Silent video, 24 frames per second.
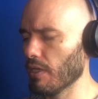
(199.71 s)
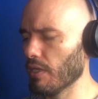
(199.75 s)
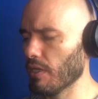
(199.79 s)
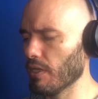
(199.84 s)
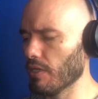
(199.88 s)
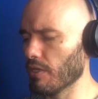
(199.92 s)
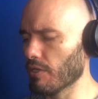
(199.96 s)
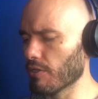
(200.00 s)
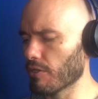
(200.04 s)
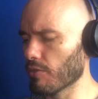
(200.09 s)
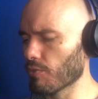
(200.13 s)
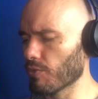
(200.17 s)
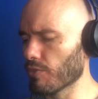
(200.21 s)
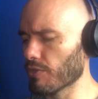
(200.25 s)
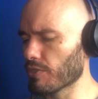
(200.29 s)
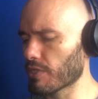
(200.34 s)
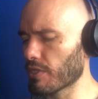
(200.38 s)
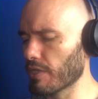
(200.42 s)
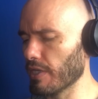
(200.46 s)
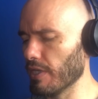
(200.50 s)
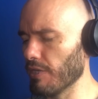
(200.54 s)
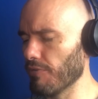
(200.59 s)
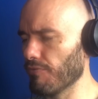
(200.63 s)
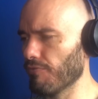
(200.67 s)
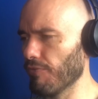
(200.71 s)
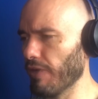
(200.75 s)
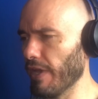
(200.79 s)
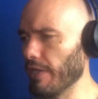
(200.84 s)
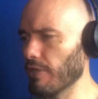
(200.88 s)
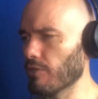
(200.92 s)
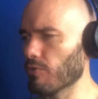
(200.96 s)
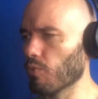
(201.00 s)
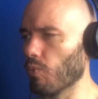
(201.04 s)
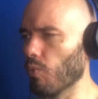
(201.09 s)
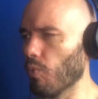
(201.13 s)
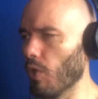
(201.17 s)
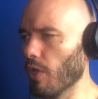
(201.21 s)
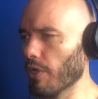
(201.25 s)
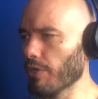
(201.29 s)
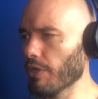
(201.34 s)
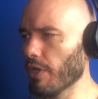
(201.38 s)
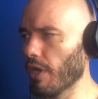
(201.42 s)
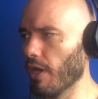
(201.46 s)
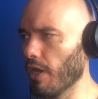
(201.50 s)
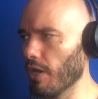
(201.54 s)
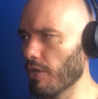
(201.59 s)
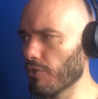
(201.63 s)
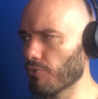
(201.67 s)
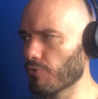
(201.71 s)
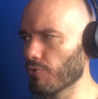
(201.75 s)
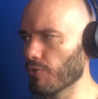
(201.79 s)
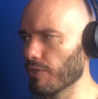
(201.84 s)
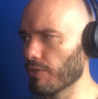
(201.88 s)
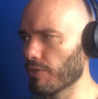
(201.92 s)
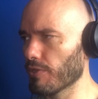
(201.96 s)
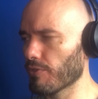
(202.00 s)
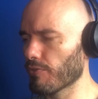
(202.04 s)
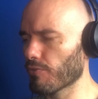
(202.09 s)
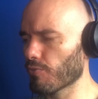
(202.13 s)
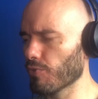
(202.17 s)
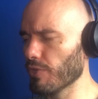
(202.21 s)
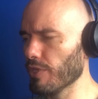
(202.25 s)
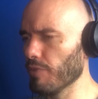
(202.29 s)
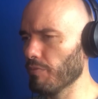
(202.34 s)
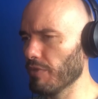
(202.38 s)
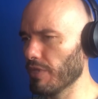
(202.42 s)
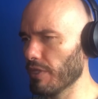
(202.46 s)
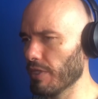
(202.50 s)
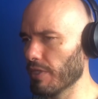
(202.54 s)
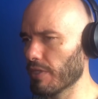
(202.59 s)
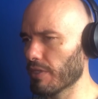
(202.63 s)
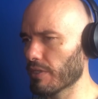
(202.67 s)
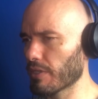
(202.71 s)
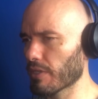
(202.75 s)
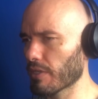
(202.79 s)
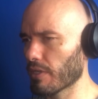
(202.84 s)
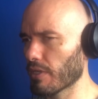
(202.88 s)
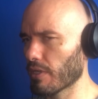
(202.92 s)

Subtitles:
In other words, they fight 100 3-minute